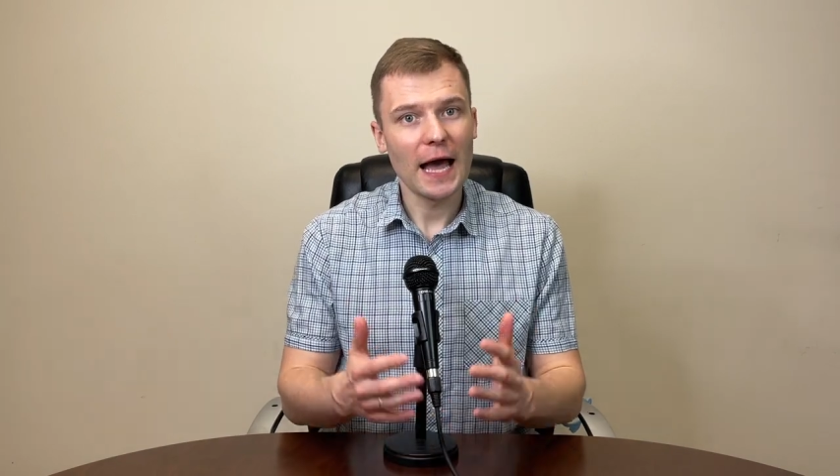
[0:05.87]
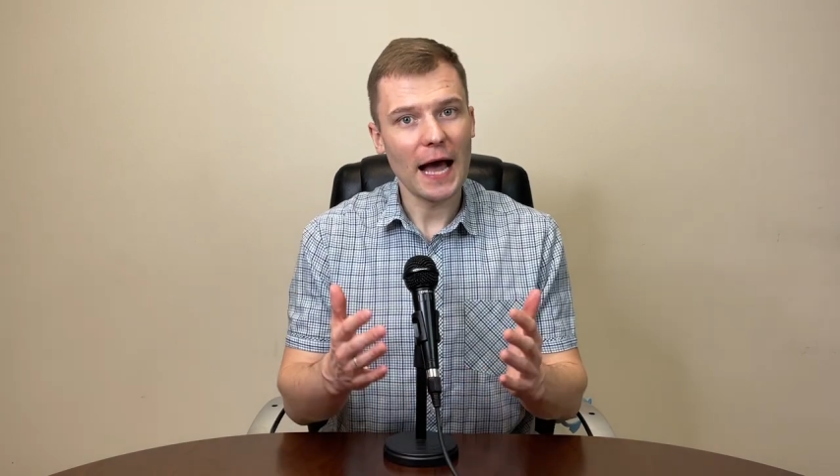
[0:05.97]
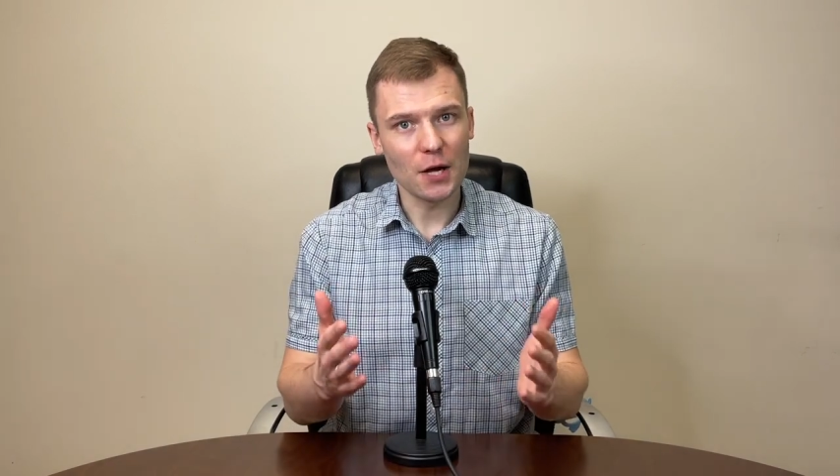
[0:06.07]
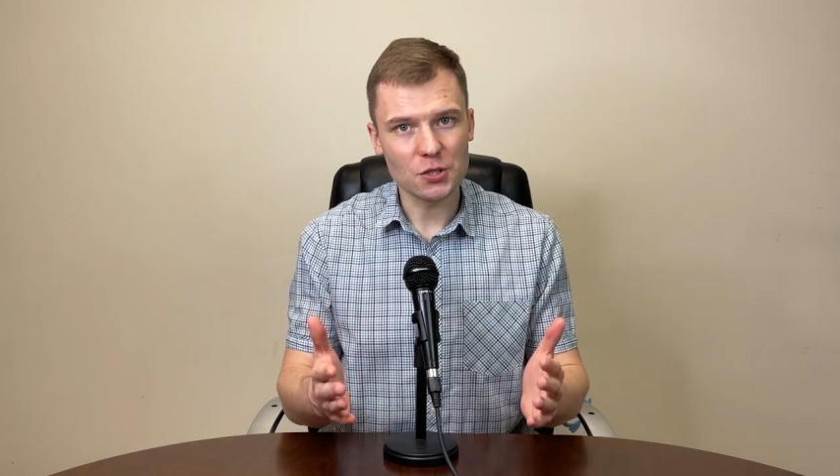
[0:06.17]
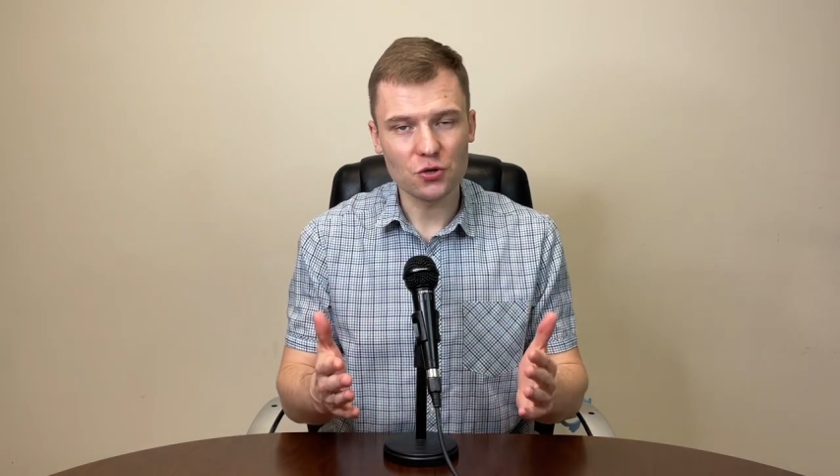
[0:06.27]

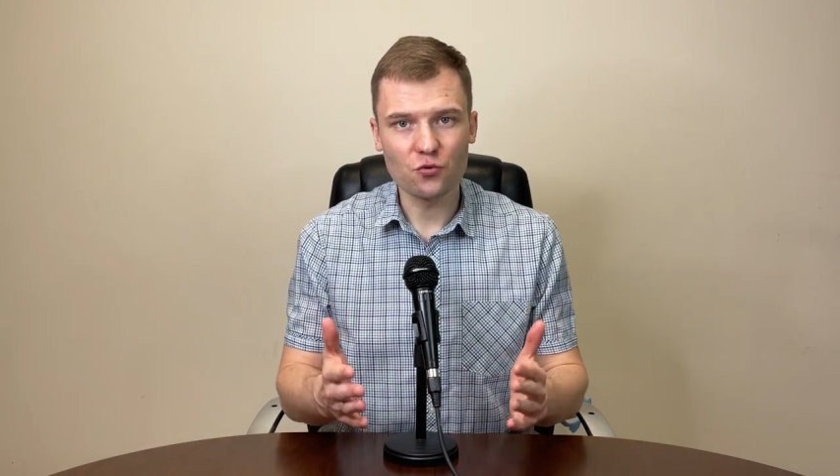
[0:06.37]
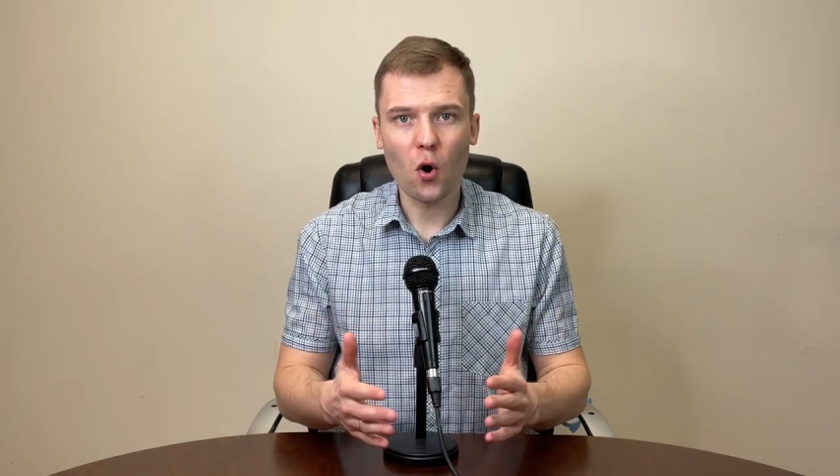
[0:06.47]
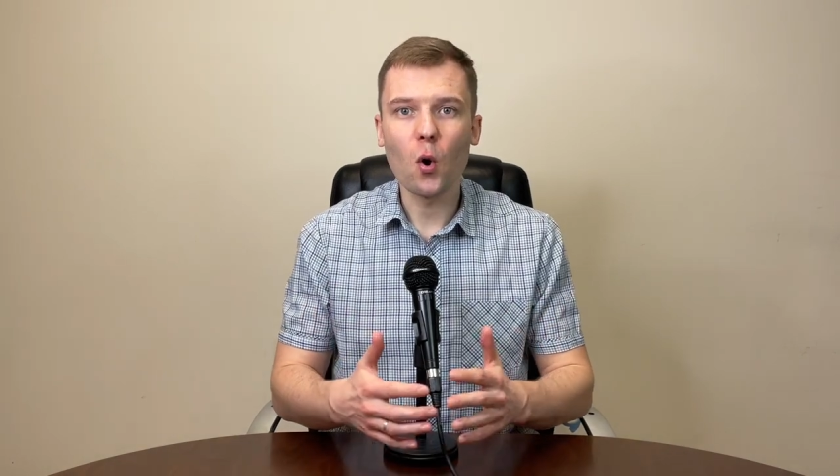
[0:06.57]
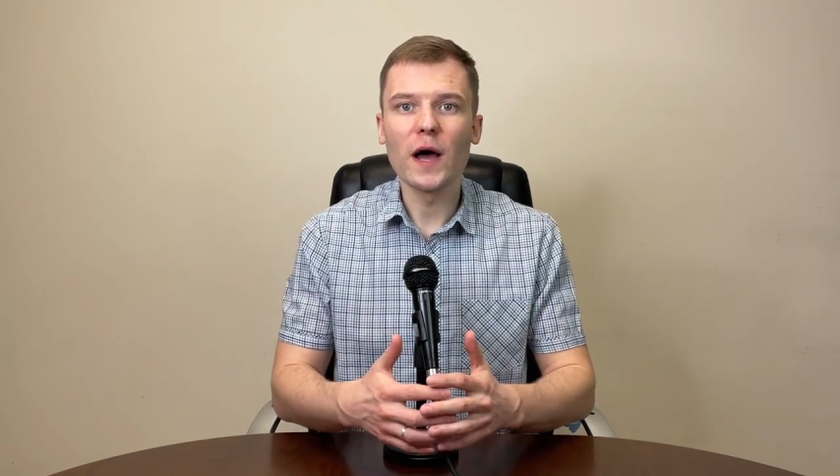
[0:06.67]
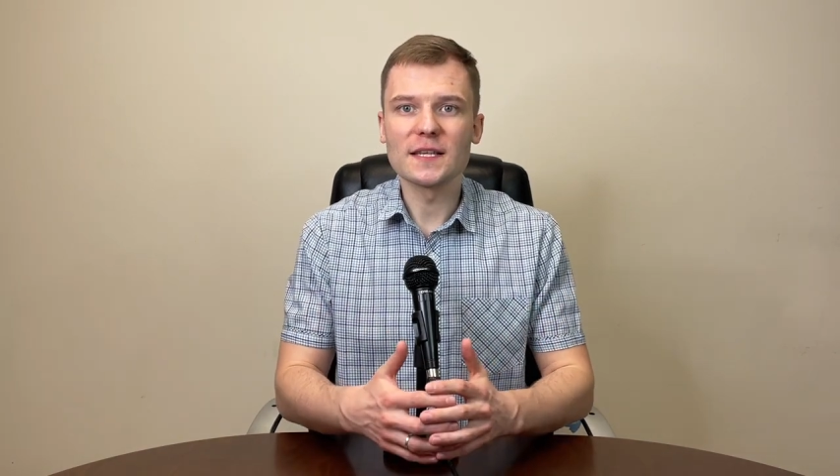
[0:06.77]
how to
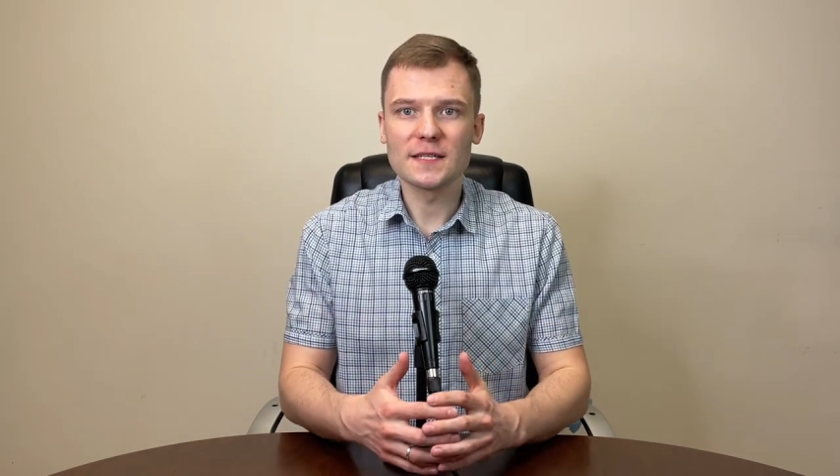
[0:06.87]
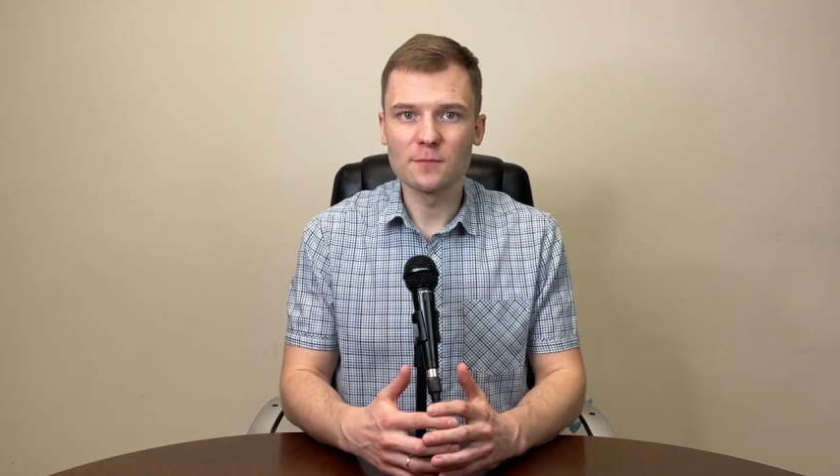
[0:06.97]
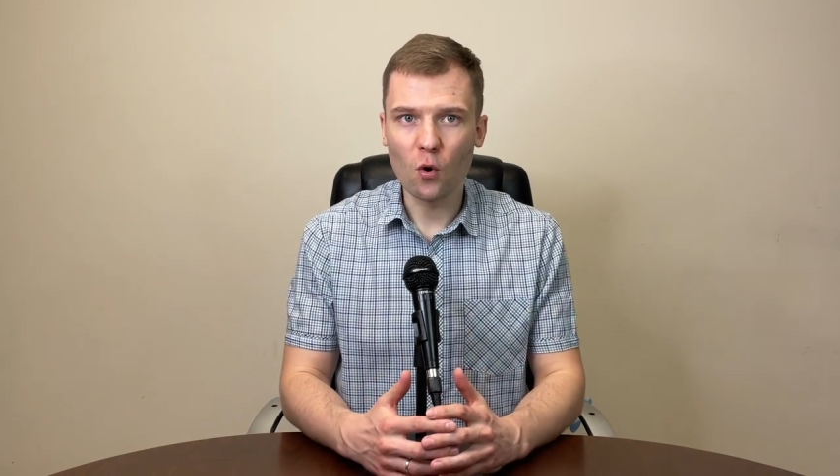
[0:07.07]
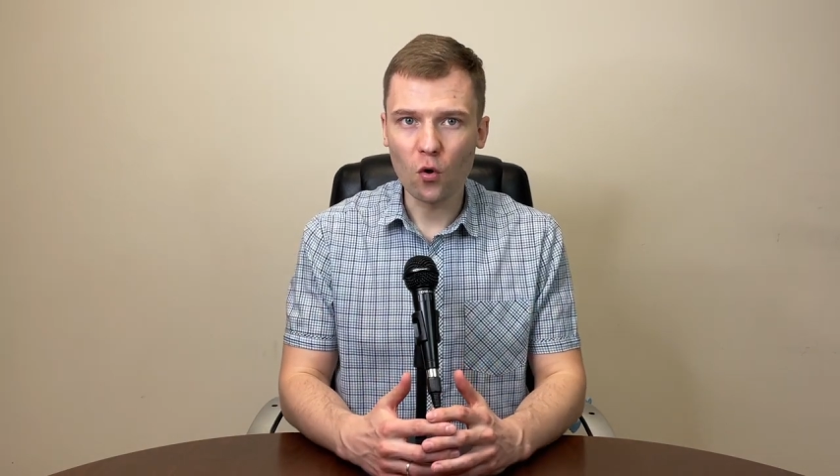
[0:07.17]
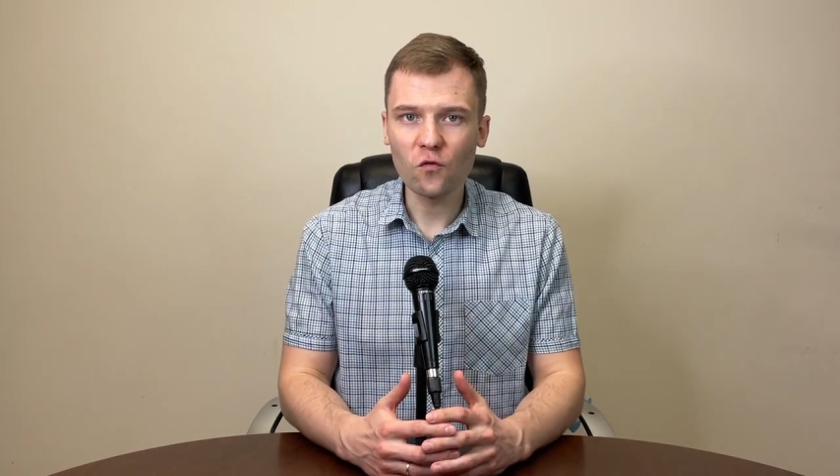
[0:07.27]
grow a
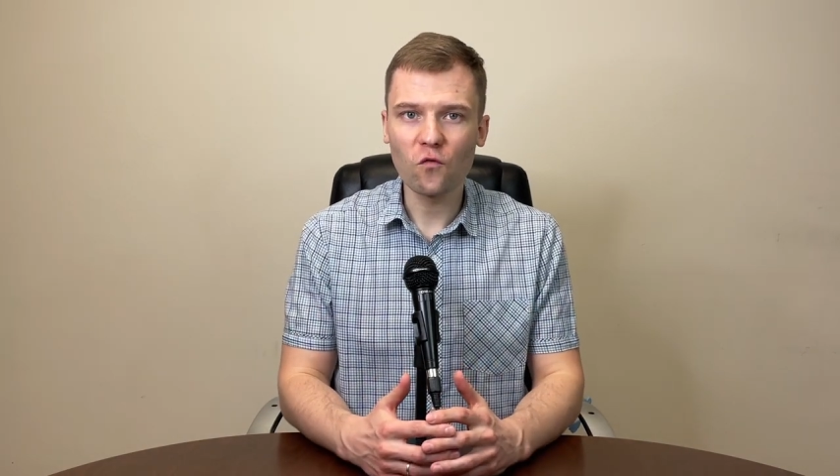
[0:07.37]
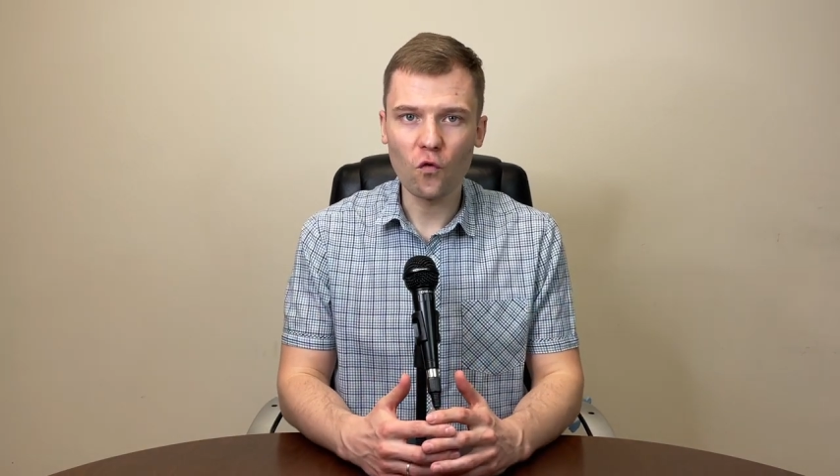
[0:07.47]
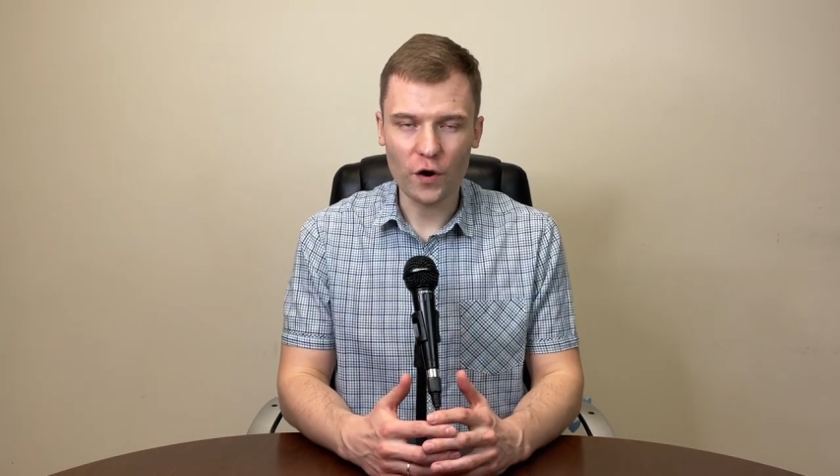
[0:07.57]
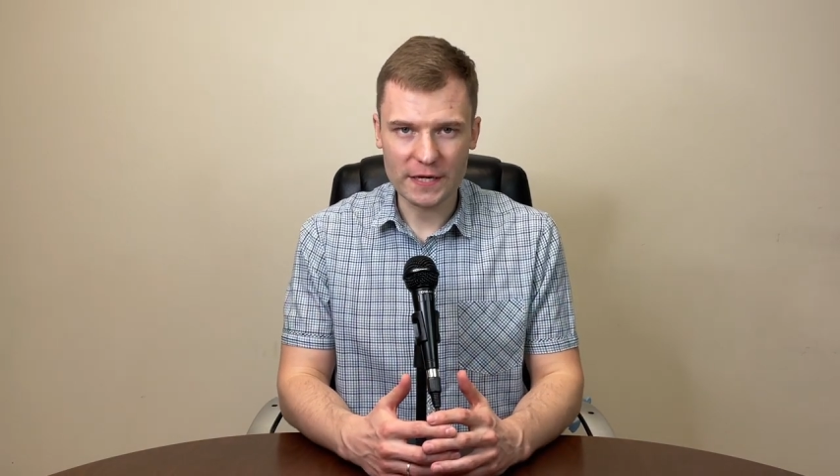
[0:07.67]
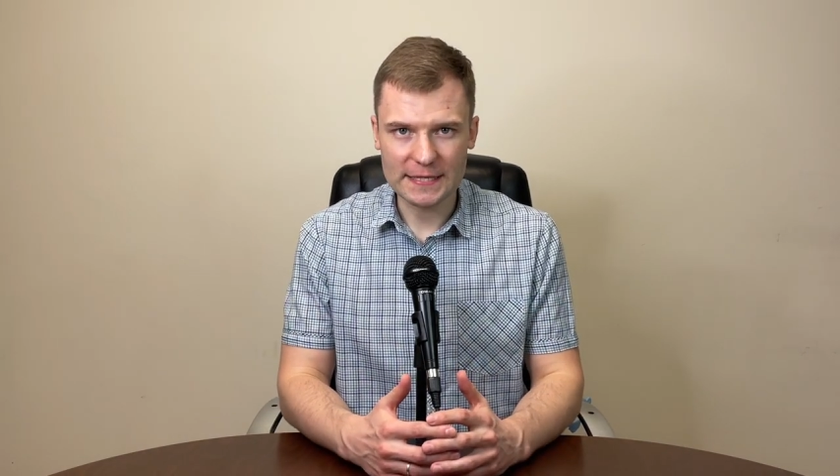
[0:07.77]
small
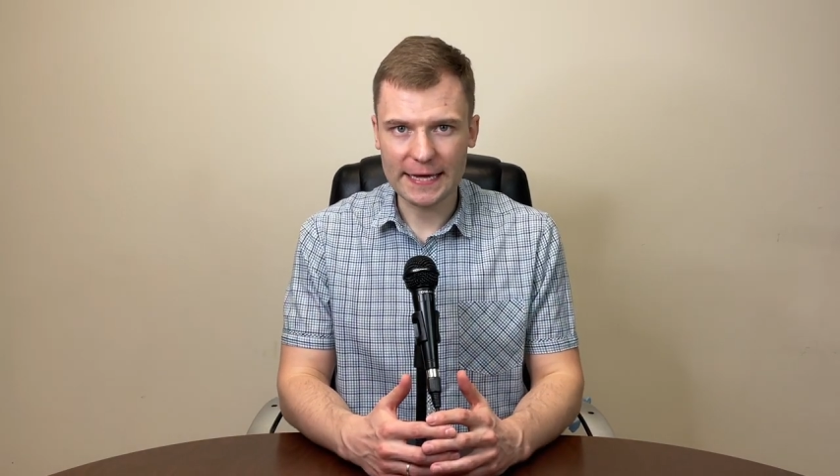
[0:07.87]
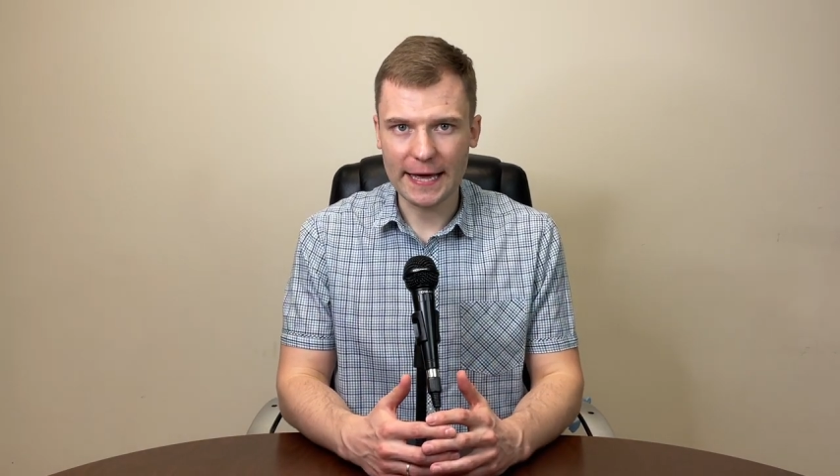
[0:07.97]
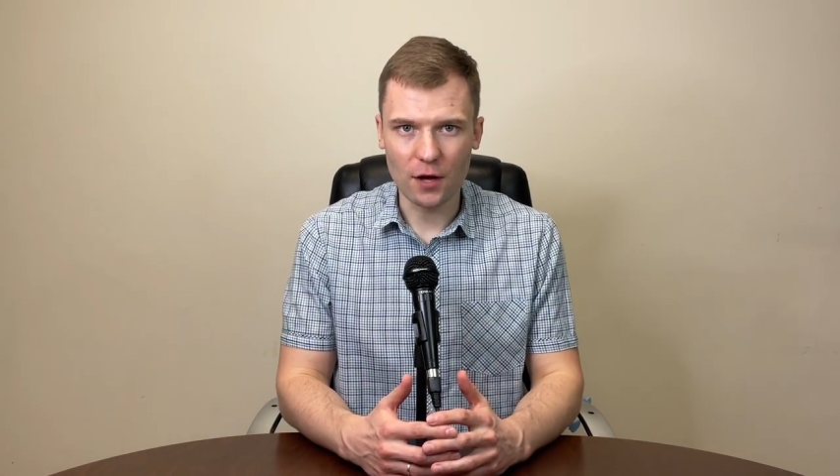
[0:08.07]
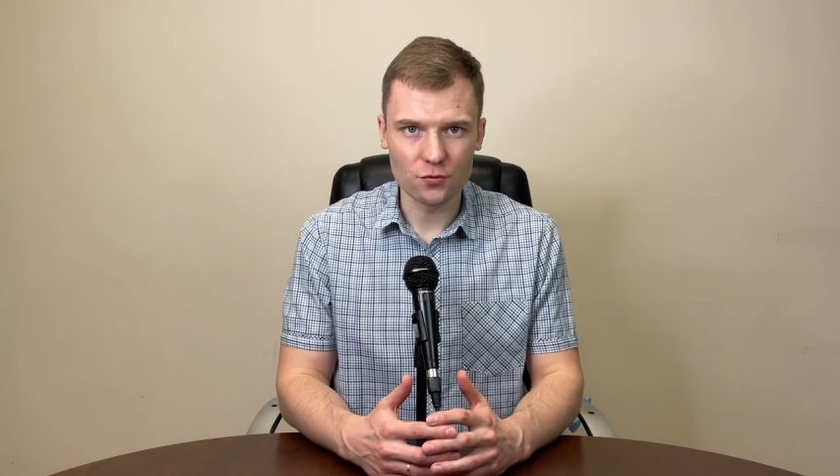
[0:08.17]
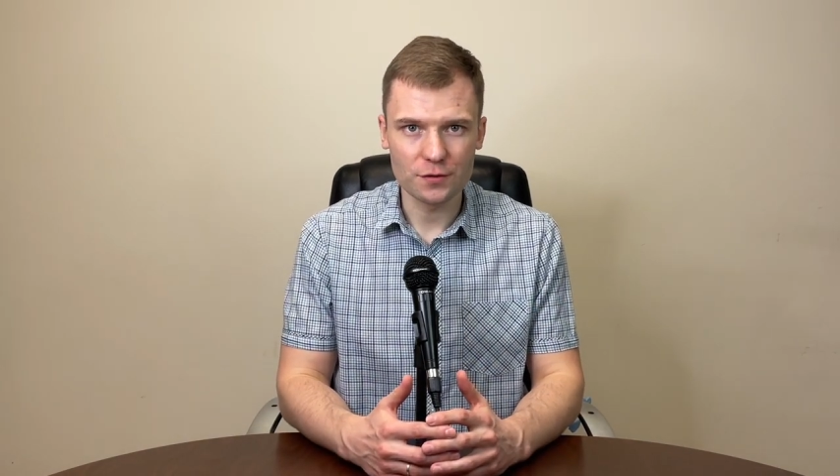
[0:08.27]
Forex
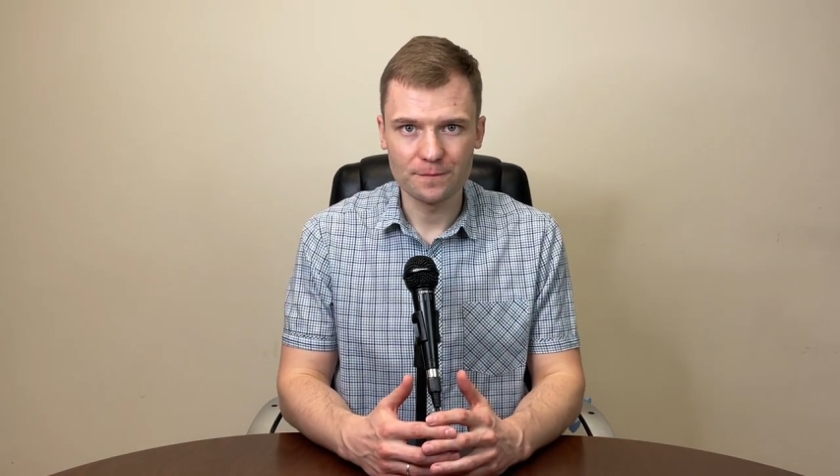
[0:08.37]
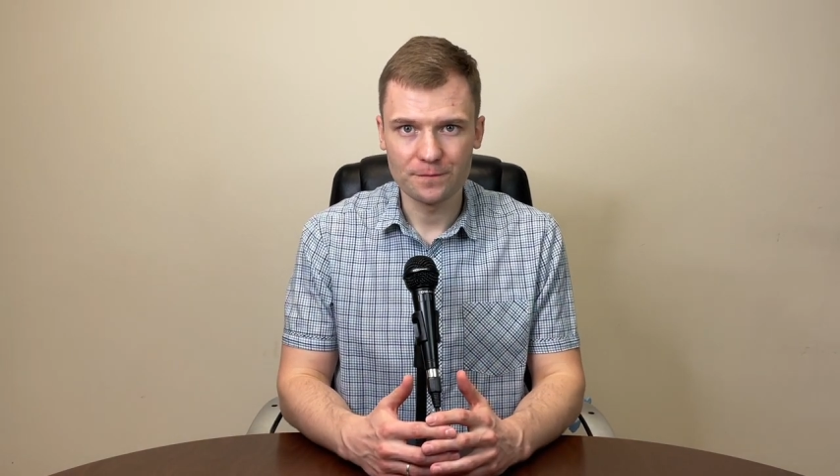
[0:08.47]
account.